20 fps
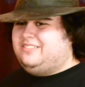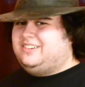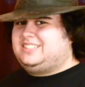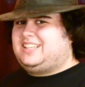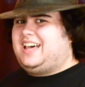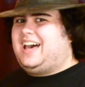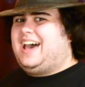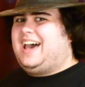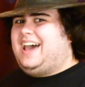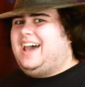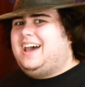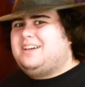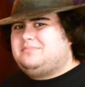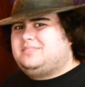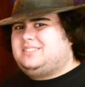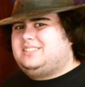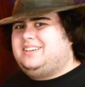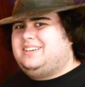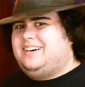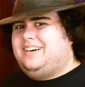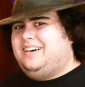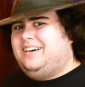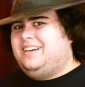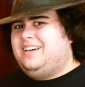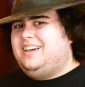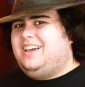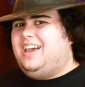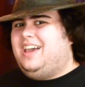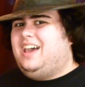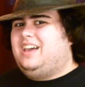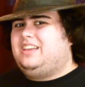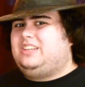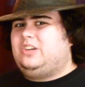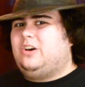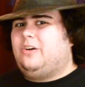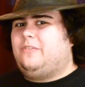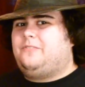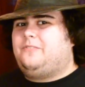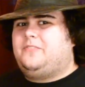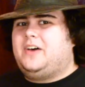was a hamster, and
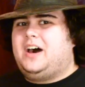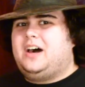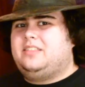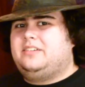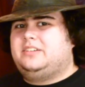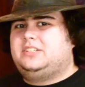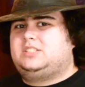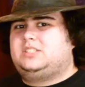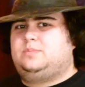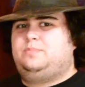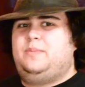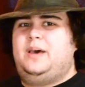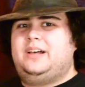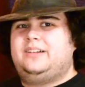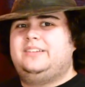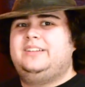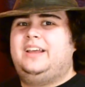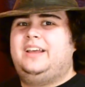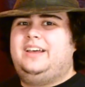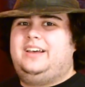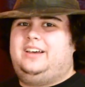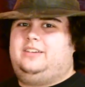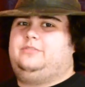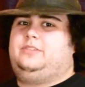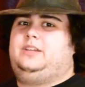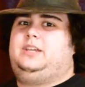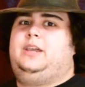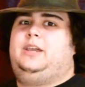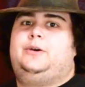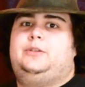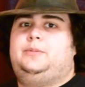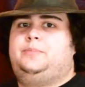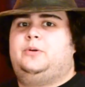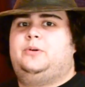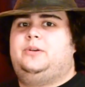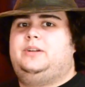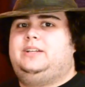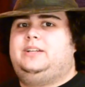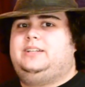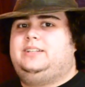your father smelled of
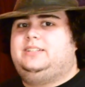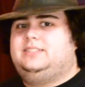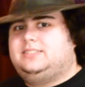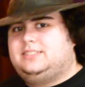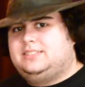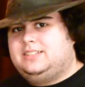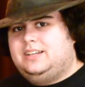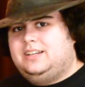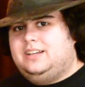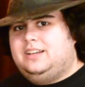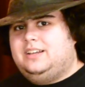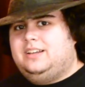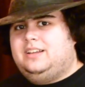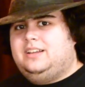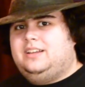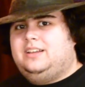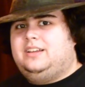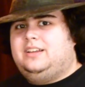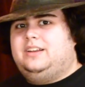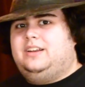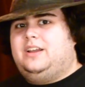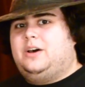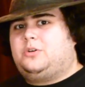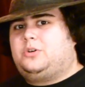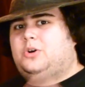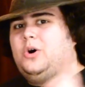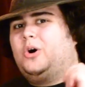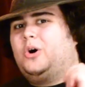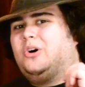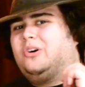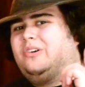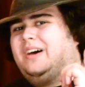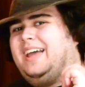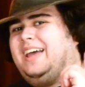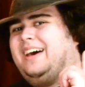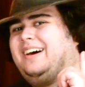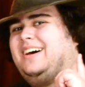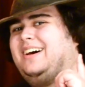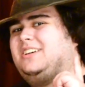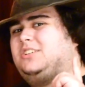elderberries. Now go away,
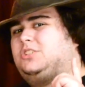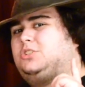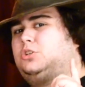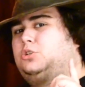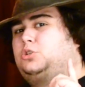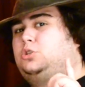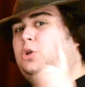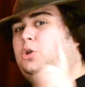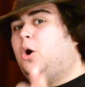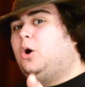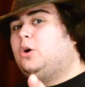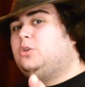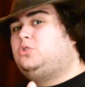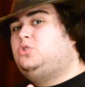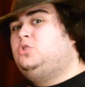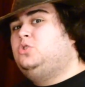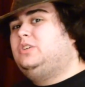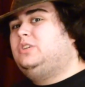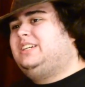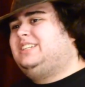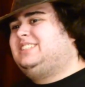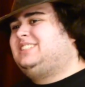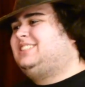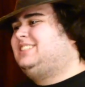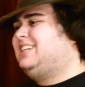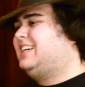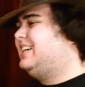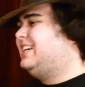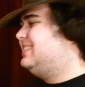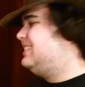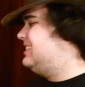I shall taunt you a second